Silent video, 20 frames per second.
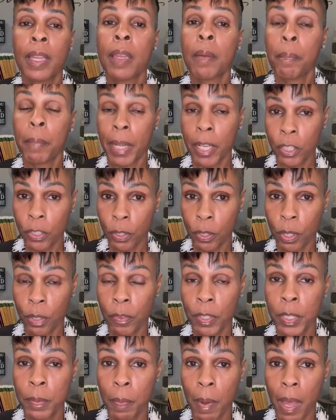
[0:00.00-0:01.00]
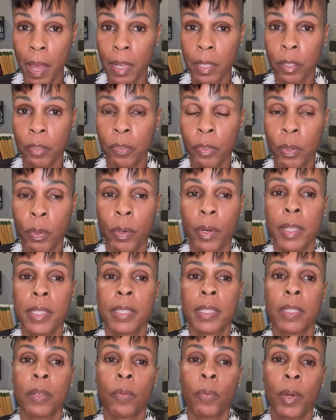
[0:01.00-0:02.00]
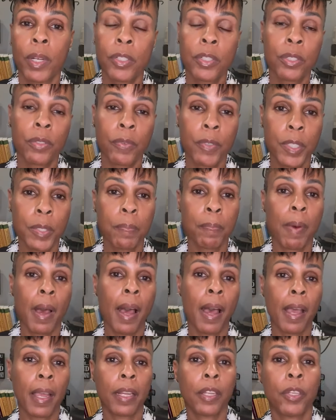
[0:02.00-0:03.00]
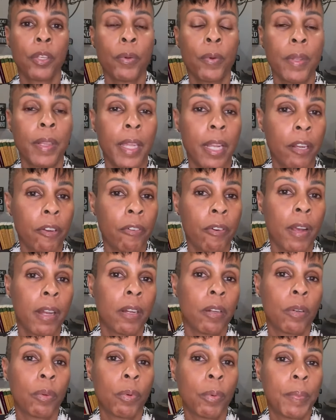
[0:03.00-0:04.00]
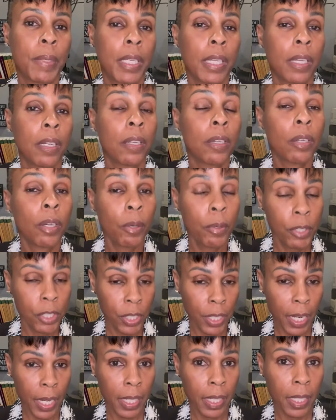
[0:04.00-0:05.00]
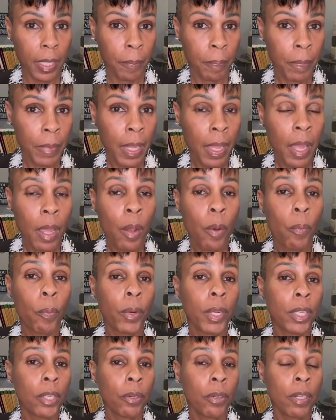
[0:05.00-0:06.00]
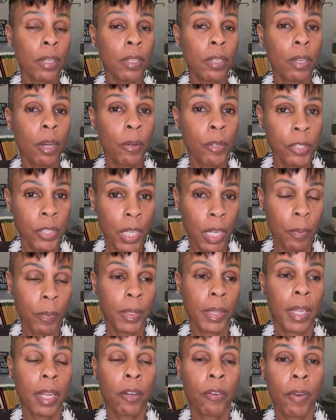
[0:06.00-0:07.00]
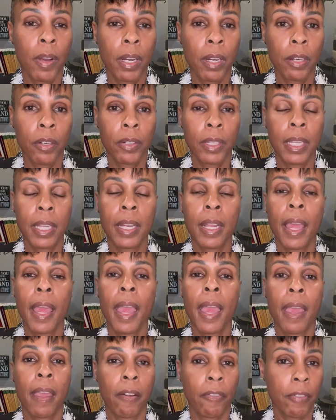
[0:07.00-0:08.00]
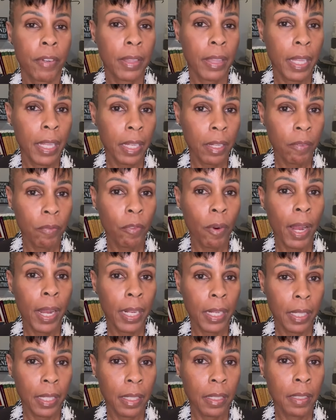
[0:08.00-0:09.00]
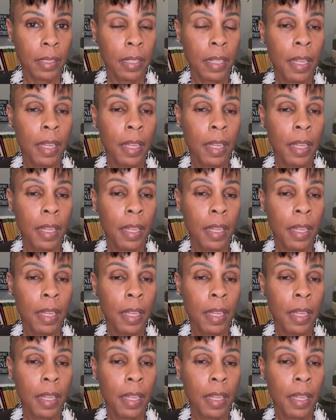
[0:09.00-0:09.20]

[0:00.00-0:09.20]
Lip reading: make sure you respond, of course, and then once you respond, you and that creditor will begin negotiating. When you're negotiating with that creditor, get everything in writing.